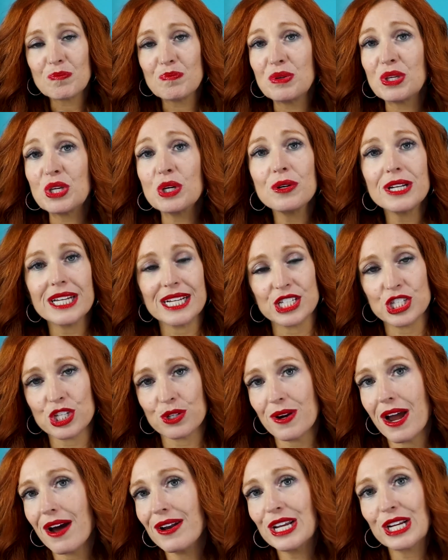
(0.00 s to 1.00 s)
beauty,
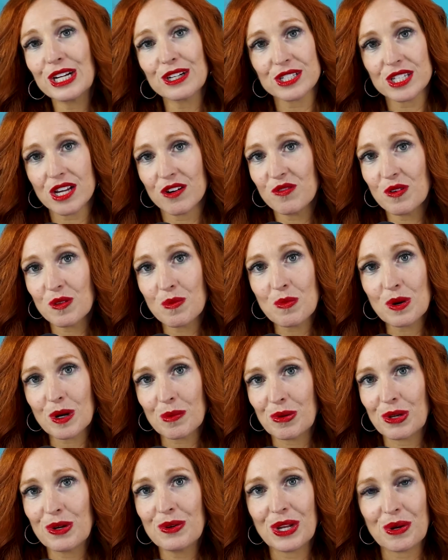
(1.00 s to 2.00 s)
surrounding yourself with
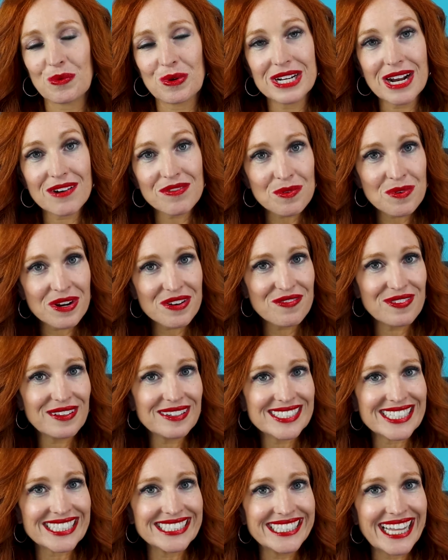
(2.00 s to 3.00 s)
more beauty, whatever one
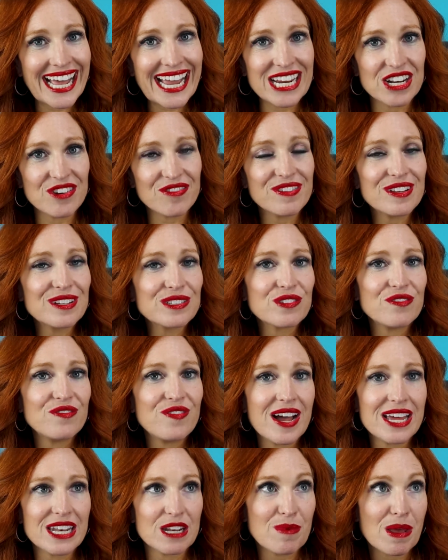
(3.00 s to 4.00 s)
feels light and feels
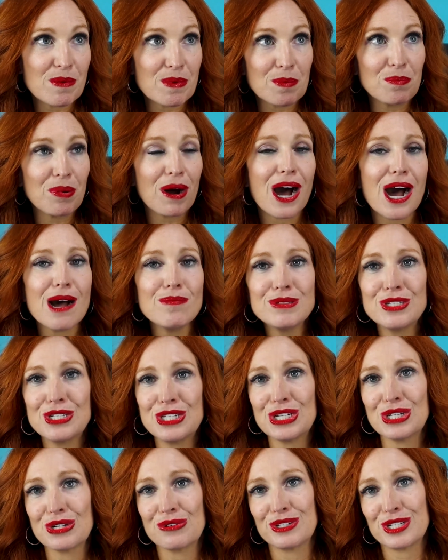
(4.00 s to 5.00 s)
fun and maybe pops
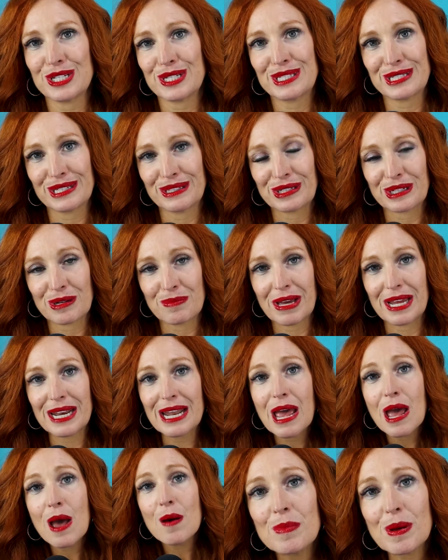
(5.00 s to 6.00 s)
to you just a little bit.
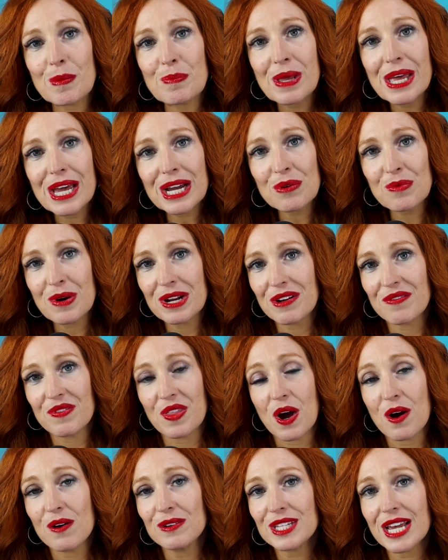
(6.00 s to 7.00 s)
But pick one of
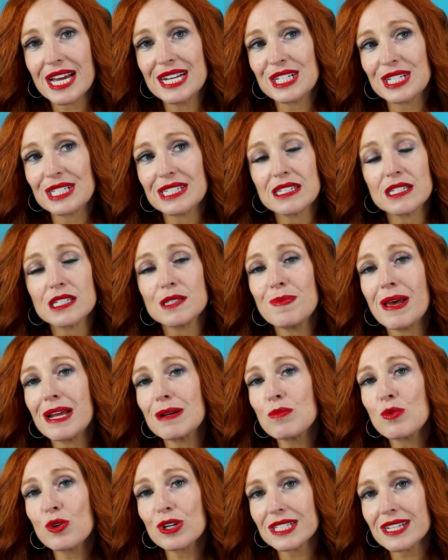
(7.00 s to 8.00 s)
those and just
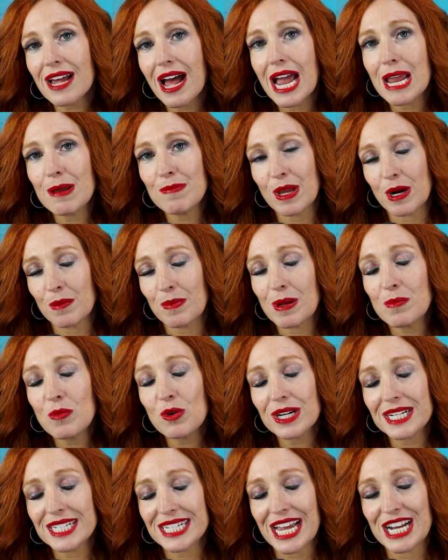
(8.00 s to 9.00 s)
spend more time there. Be
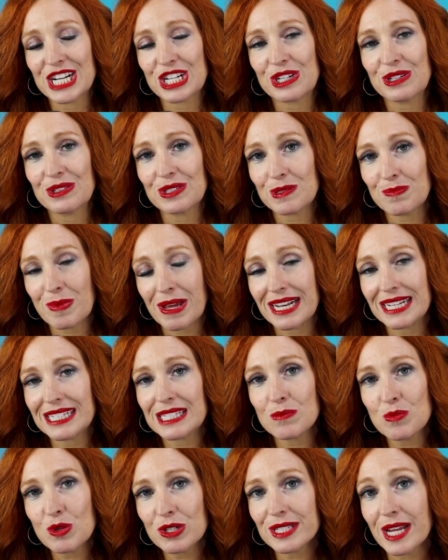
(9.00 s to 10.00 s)
more intentional, spending
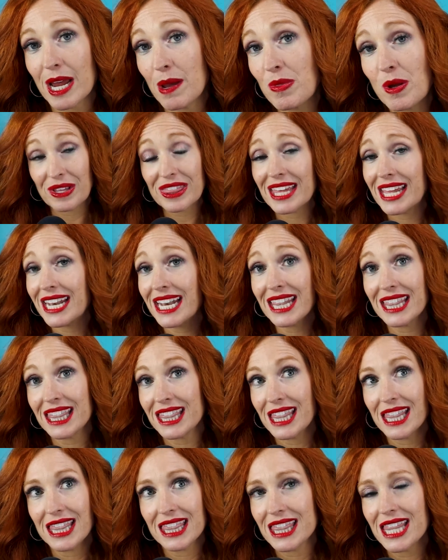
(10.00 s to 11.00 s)
some more time within
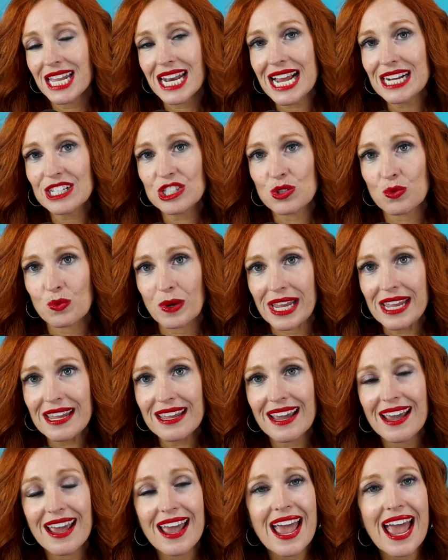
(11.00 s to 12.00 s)
the next
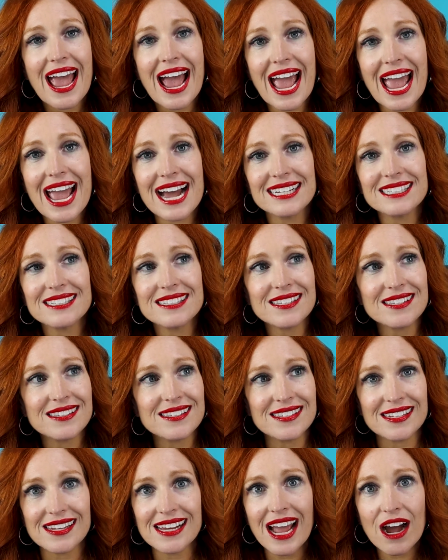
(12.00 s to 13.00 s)
week and
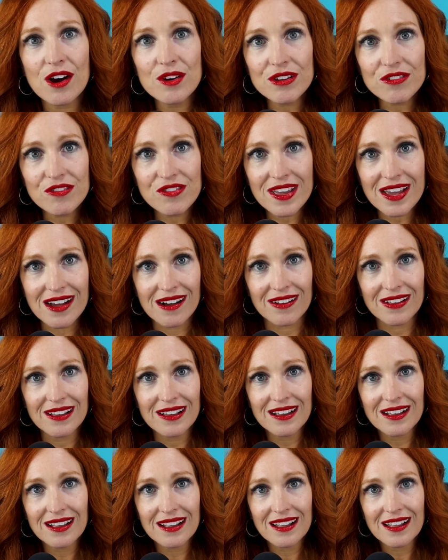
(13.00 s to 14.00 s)
see how you feel.
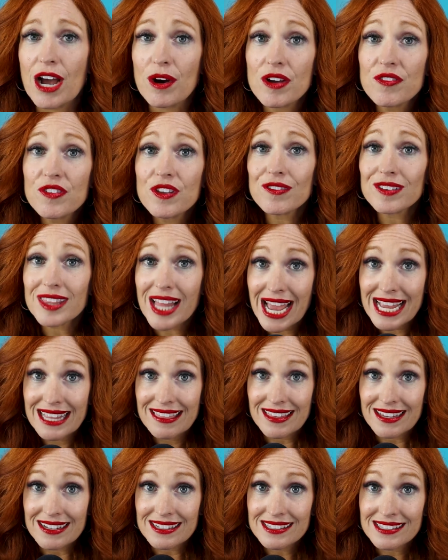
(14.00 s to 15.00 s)
Now, if you
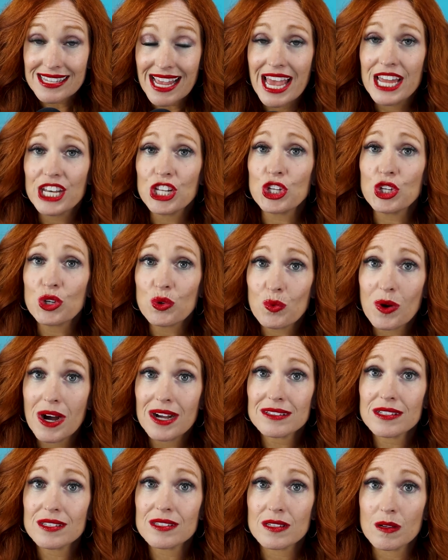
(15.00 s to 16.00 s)
like this and you
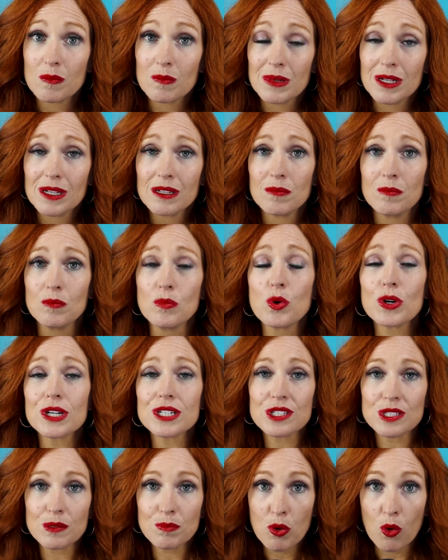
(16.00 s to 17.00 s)
want some
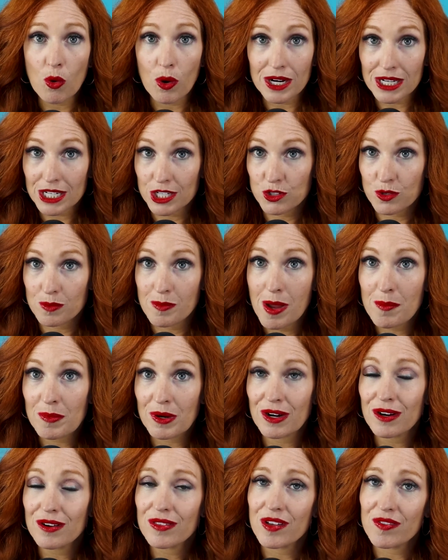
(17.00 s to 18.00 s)
more support, because
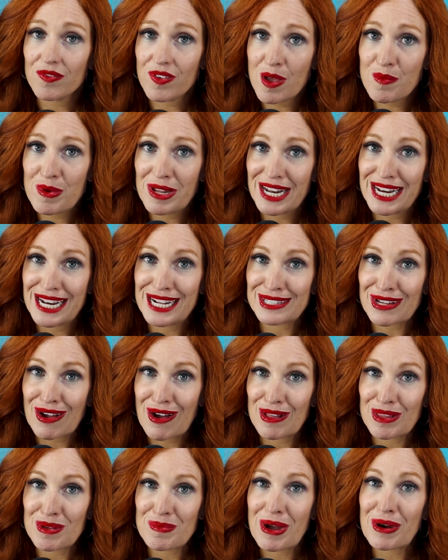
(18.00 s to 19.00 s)
remember, the feminine is
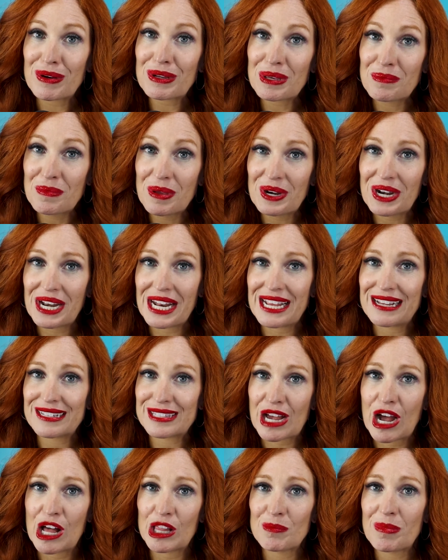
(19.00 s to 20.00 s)
all about community.
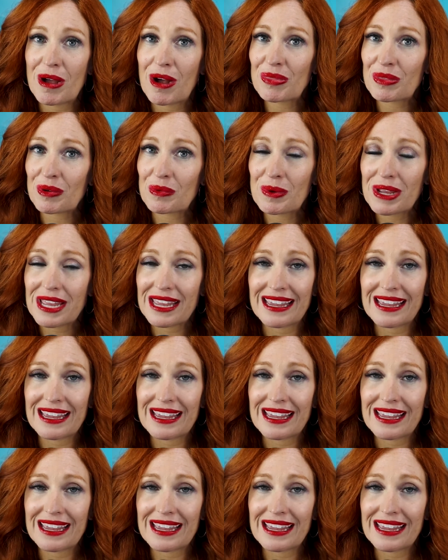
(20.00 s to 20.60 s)
It's all about the